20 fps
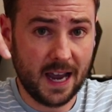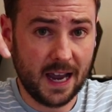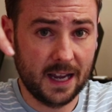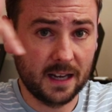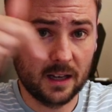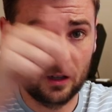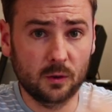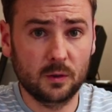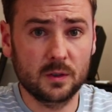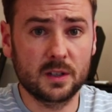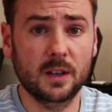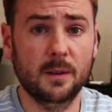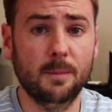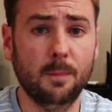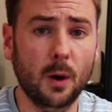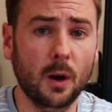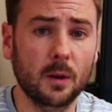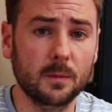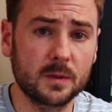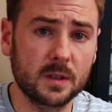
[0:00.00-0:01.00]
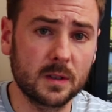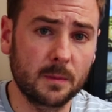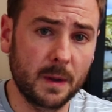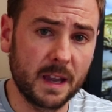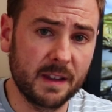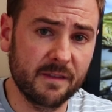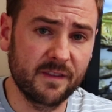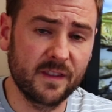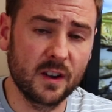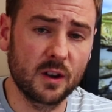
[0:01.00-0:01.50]
And I'll also pop some
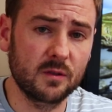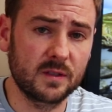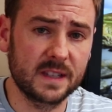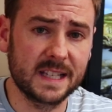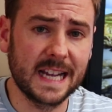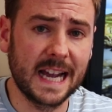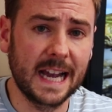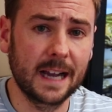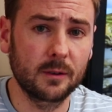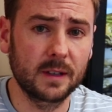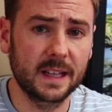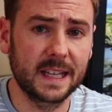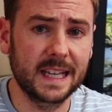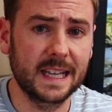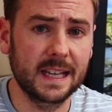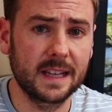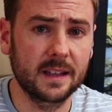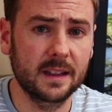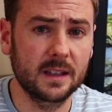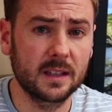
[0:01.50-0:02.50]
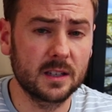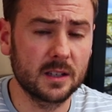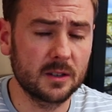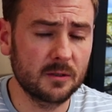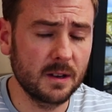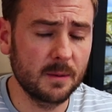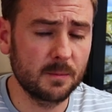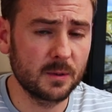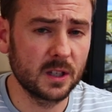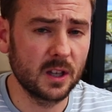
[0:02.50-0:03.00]
info down in the
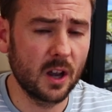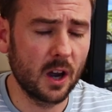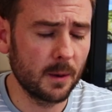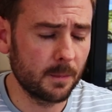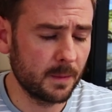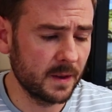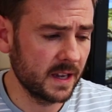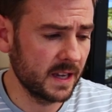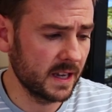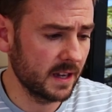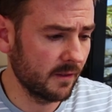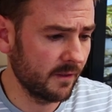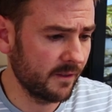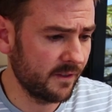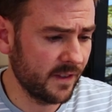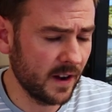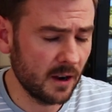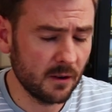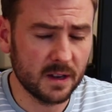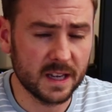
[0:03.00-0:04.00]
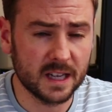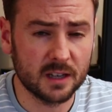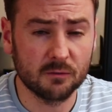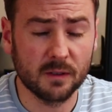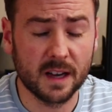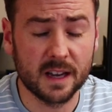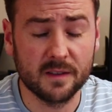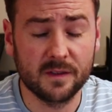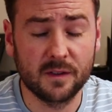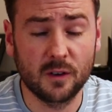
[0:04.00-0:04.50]
description. I'd be very
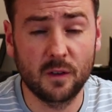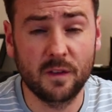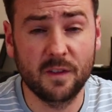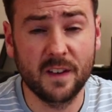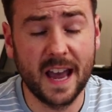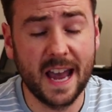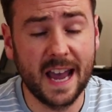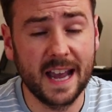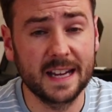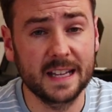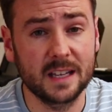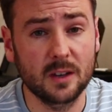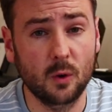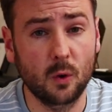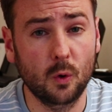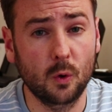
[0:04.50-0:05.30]
grateful for any